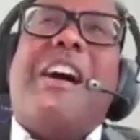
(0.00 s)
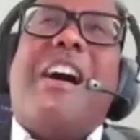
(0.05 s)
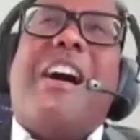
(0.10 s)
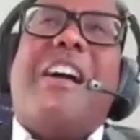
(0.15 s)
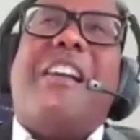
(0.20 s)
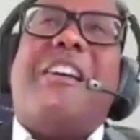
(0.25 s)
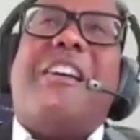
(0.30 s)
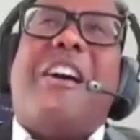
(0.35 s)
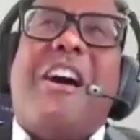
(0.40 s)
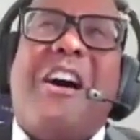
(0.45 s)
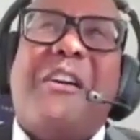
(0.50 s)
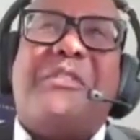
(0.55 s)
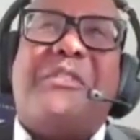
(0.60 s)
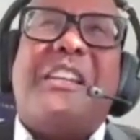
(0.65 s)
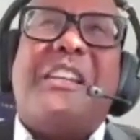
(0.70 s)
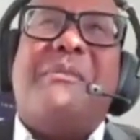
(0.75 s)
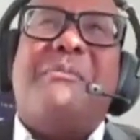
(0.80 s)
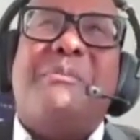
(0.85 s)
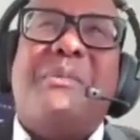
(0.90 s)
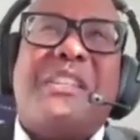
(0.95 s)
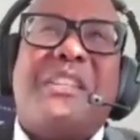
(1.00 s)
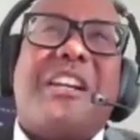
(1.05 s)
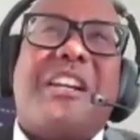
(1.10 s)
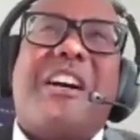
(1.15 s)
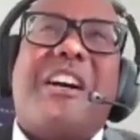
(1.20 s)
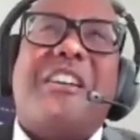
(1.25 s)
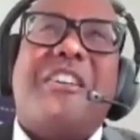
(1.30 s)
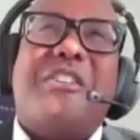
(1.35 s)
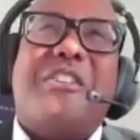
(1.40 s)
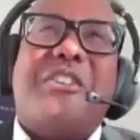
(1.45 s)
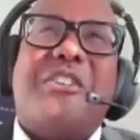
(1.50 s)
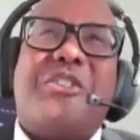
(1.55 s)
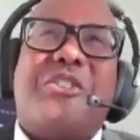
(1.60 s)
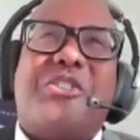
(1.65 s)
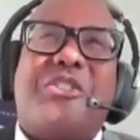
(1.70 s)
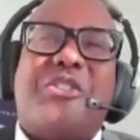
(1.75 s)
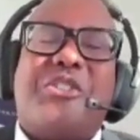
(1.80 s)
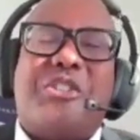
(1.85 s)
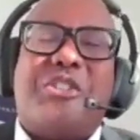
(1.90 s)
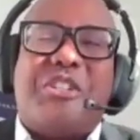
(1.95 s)
an often
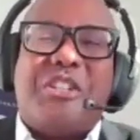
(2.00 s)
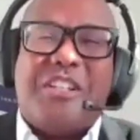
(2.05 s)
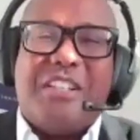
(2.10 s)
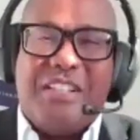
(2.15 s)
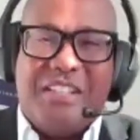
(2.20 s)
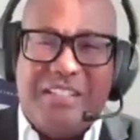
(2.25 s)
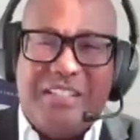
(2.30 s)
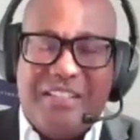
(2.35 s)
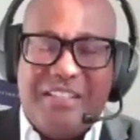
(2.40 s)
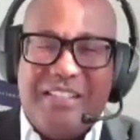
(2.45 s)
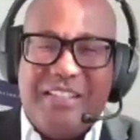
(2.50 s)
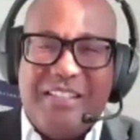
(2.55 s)
misunderstood